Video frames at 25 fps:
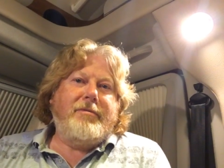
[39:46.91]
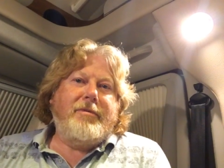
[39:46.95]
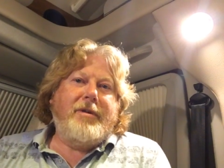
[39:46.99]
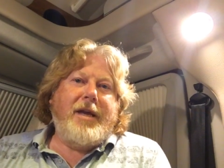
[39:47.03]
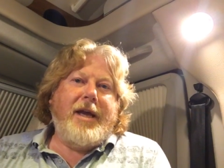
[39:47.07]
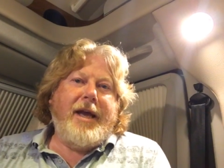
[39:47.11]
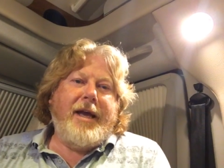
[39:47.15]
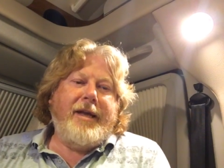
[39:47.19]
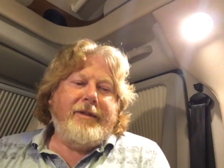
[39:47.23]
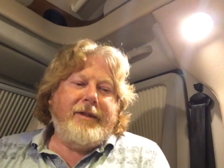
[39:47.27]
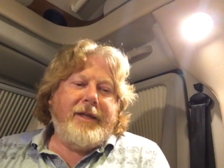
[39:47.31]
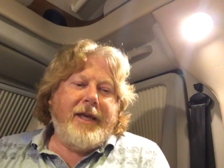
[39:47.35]

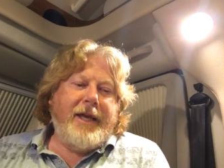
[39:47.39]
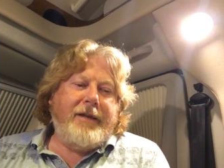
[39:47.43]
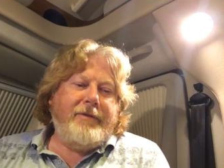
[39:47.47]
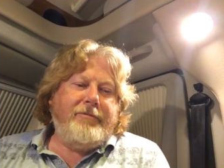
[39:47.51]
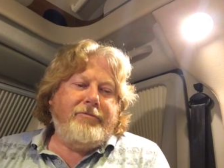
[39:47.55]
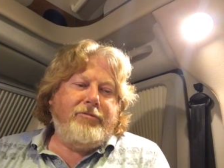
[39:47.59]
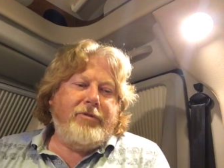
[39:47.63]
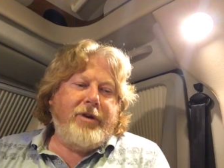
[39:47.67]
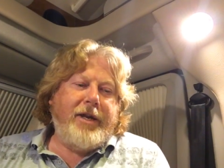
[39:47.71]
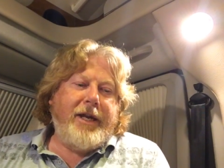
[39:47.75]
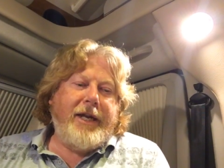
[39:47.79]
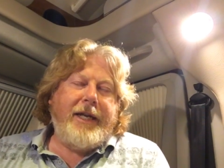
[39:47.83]
and then
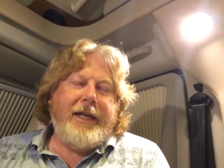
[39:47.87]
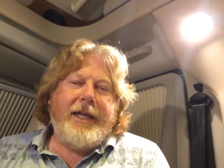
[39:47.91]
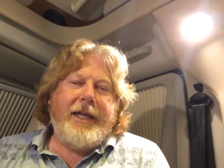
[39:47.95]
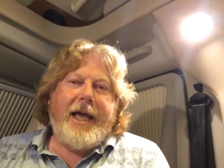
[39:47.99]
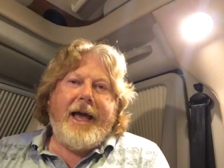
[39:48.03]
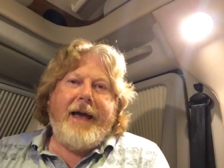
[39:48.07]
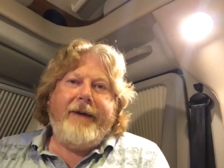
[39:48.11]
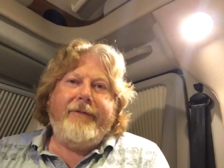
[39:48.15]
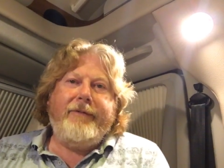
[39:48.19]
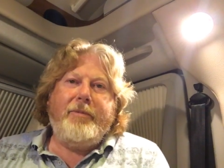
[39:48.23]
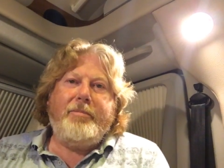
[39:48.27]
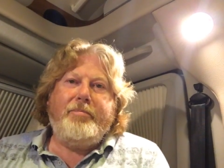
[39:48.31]
really
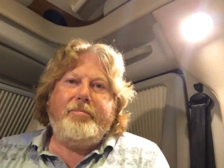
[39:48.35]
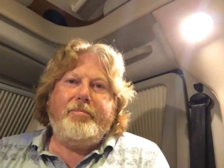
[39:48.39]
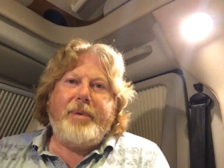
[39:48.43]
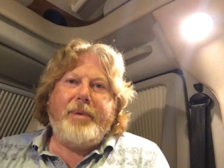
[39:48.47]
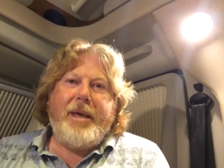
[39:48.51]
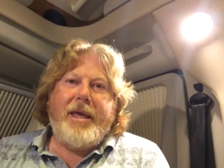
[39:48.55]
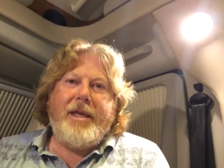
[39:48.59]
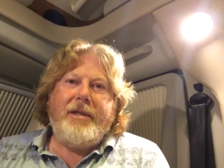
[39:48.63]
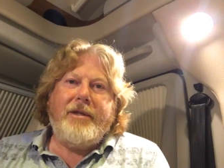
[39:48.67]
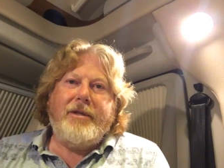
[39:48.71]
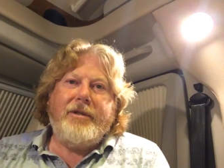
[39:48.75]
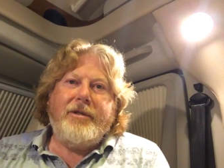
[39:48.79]
have a
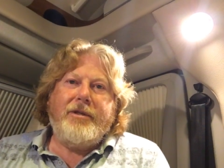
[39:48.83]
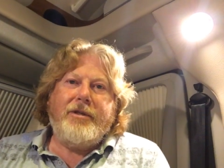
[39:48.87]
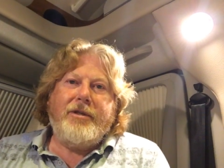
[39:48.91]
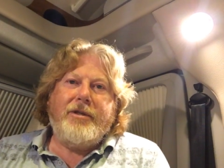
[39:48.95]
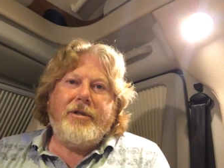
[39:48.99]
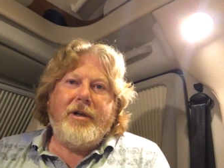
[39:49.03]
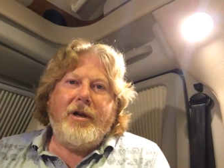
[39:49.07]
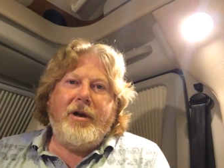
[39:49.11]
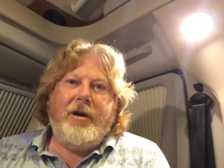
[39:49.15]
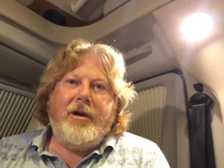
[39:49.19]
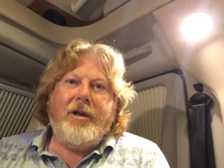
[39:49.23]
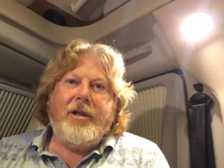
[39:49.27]
binge,
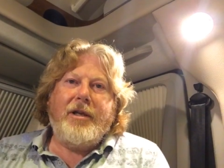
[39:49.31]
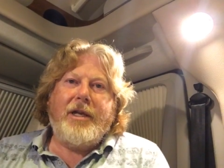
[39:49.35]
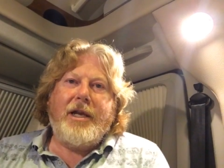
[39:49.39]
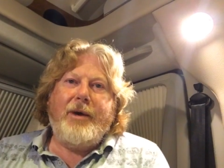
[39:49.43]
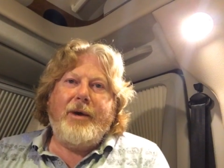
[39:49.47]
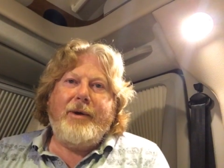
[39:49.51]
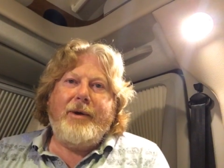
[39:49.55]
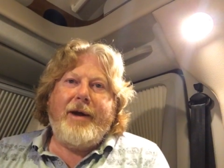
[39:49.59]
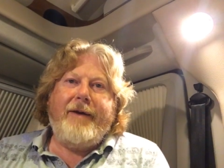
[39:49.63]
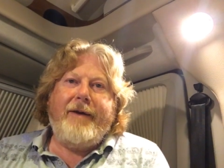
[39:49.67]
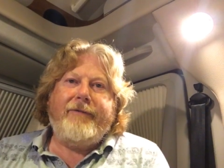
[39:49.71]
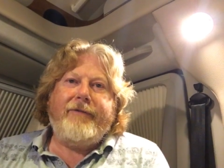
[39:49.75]
like
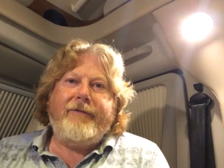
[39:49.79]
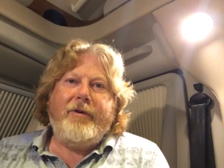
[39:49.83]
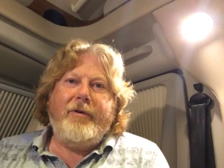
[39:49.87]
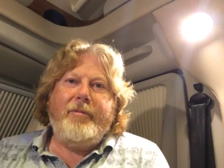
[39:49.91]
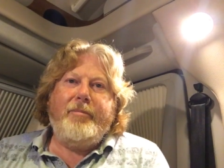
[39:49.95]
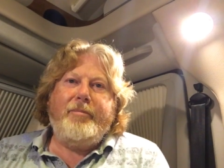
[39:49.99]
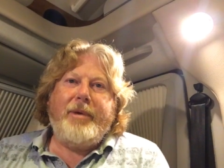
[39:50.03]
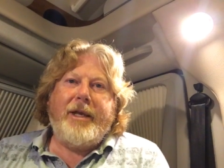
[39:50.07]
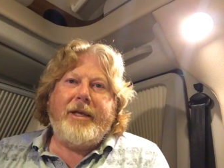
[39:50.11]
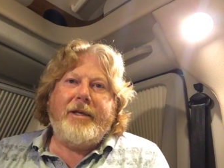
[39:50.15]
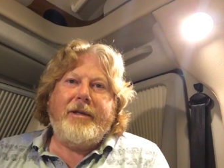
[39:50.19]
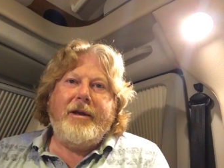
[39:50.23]
go out for a
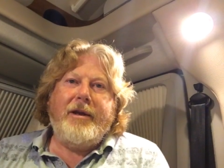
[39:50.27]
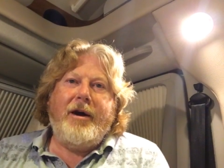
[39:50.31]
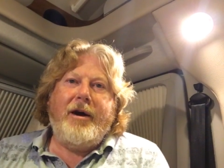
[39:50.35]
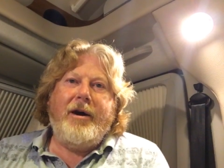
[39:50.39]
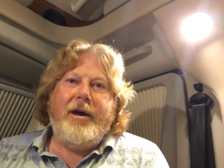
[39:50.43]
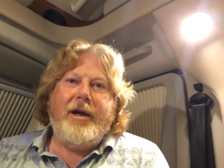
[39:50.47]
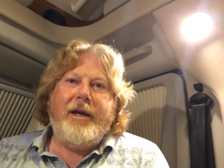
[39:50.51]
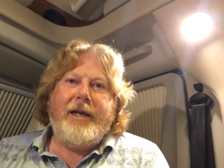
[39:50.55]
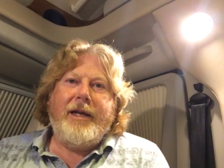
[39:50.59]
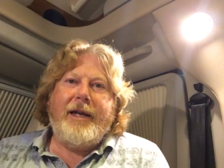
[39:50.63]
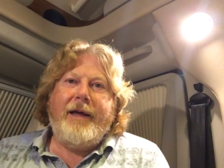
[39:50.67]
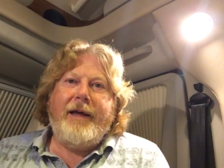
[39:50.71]
big
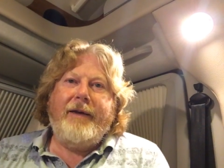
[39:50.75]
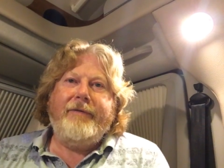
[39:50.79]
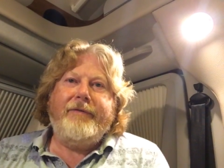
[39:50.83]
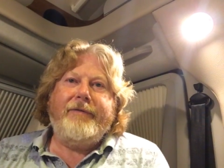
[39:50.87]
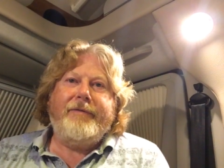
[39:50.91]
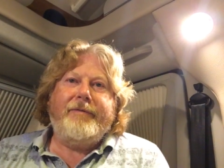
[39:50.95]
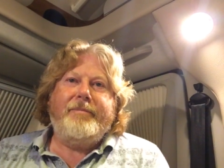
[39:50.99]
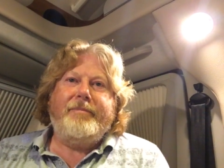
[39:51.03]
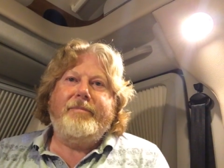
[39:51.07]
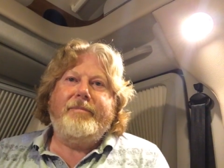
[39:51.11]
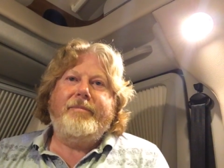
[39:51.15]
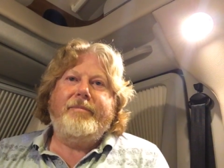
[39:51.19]
night and have
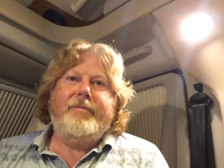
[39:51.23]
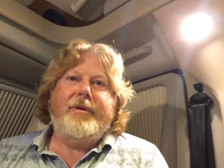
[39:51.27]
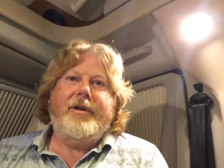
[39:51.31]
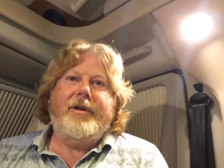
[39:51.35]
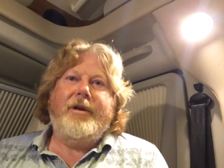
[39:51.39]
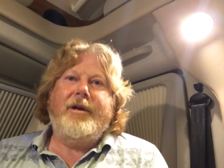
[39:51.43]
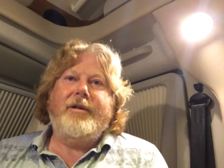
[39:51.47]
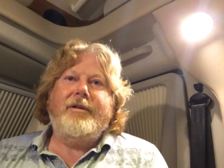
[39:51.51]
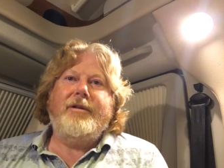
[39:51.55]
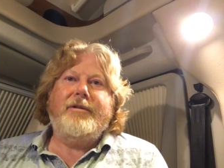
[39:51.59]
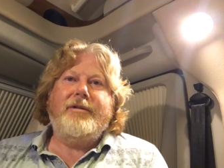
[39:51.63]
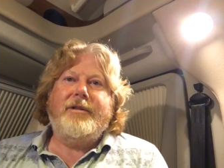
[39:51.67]

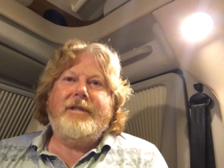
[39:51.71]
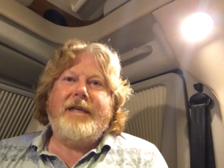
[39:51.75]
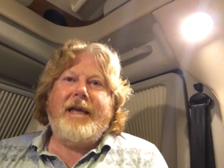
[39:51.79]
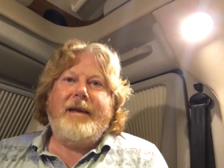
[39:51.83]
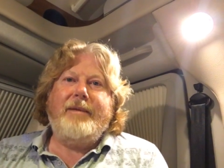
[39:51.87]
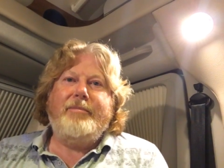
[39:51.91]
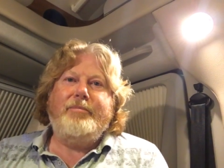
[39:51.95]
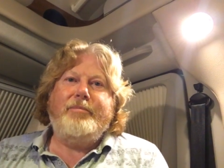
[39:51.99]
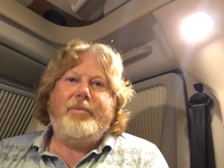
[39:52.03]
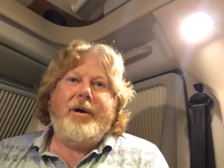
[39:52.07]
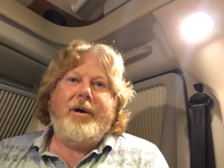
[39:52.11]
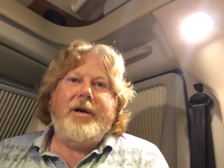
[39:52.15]
like
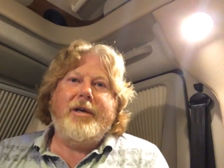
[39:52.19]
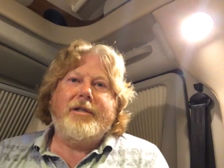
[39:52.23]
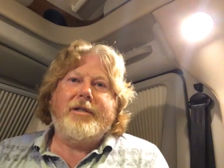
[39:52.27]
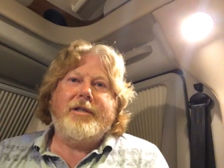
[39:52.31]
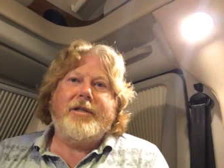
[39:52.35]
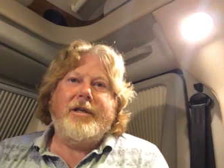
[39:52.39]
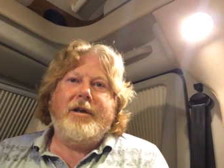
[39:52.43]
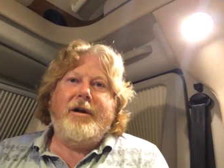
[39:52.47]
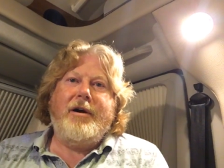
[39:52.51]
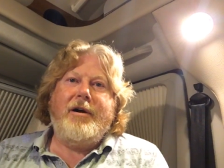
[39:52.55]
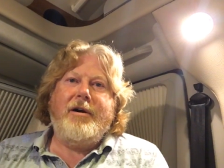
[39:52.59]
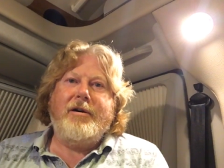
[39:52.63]
10 pints
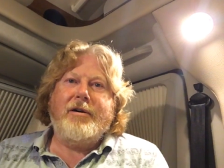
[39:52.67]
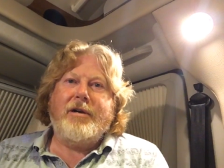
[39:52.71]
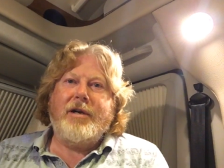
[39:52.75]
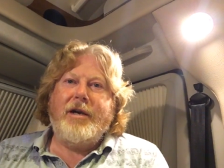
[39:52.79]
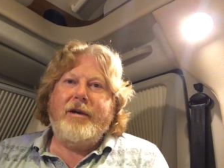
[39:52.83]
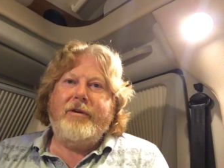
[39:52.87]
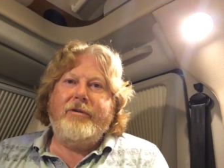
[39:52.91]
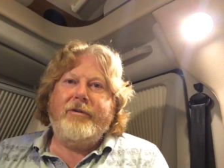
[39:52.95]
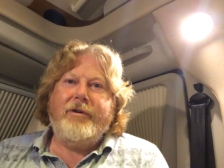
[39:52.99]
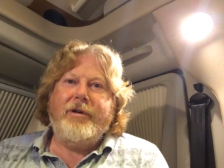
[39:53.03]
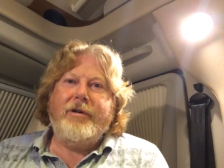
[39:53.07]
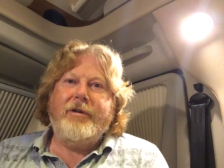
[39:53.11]
of
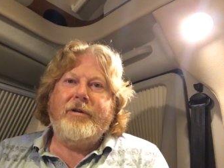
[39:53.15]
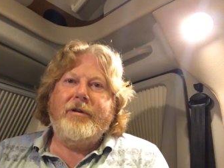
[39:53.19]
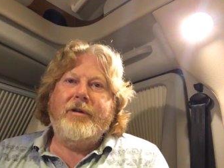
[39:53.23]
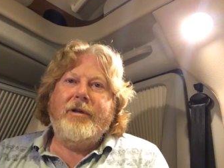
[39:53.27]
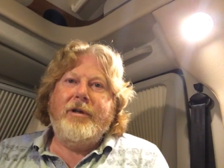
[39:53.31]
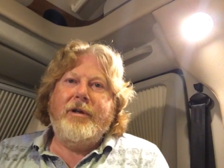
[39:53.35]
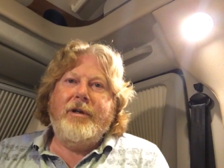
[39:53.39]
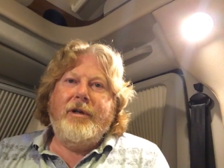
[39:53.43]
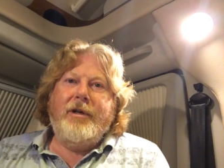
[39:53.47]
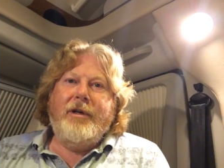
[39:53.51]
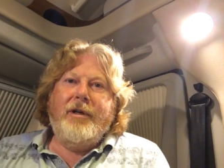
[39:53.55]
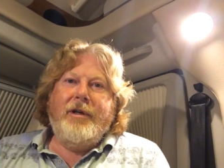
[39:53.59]
lager and
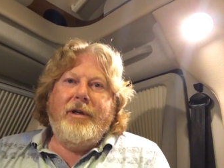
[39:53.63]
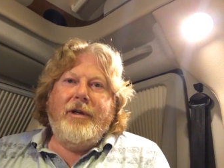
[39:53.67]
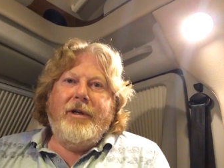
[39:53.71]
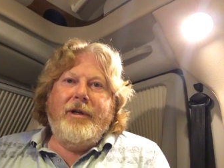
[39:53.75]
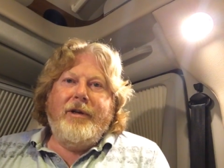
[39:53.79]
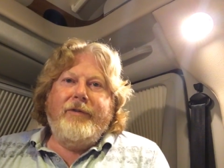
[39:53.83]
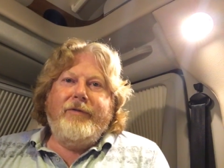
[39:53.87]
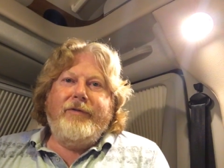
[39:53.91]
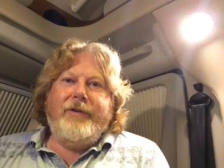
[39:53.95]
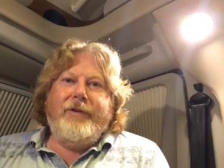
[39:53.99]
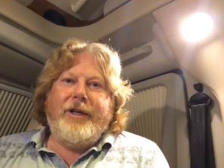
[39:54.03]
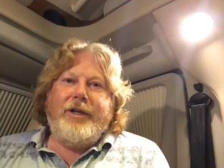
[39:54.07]

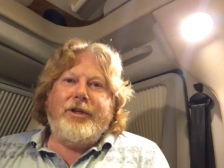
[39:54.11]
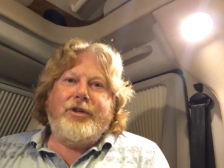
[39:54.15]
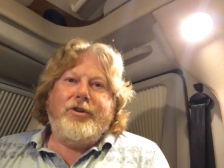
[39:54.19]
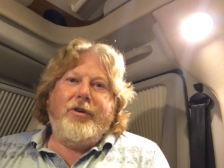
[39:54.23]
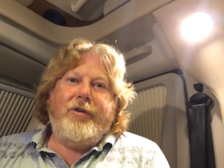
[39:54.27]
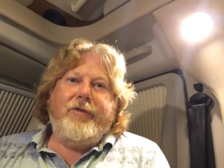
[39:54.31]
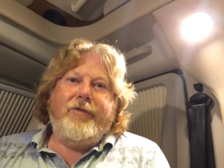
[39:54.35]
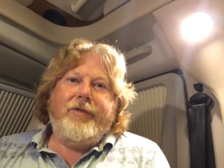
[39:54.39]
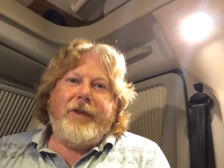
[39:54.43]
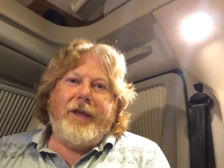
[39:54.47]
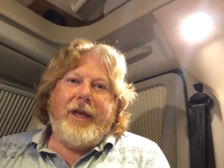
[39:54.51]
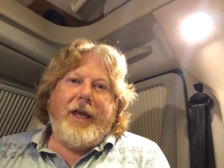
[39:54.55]
finish
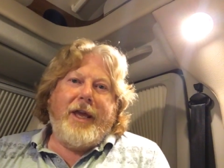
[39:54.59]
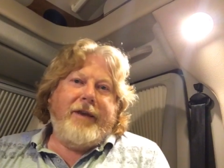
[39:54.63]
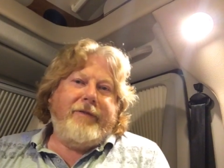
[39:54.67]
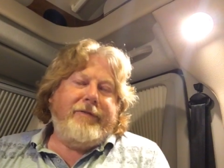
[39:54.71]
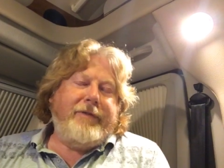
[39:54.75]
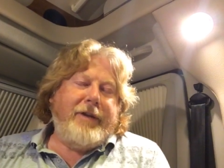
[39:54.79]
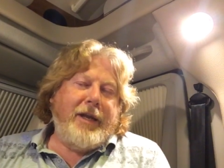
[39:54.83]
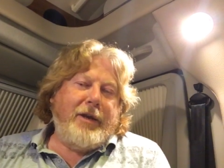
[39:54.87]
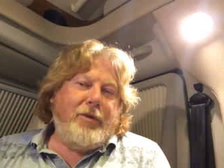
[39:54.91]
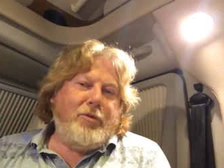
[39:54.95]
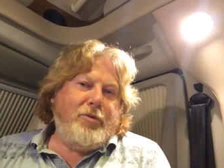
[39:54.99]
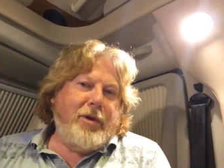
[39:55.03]
off the
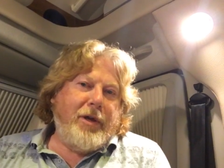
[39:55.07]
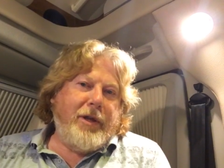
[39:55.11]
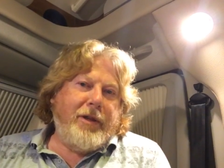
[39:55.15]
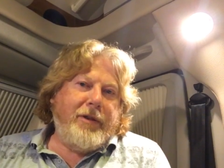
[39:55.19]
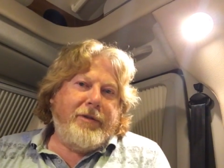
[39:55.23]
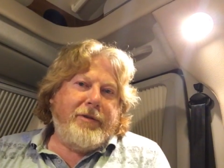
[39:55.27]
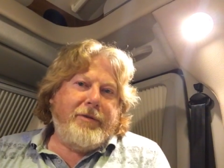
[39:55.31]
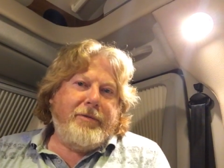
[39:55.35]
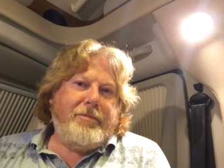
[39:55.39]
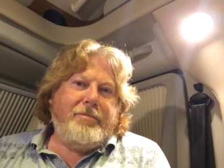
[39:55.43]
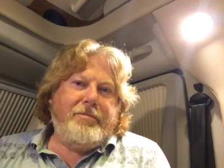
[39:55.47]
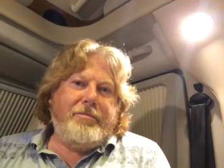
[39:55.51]
evening
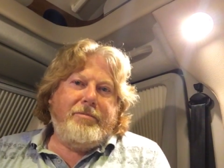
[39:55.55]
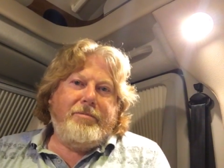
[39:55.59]
with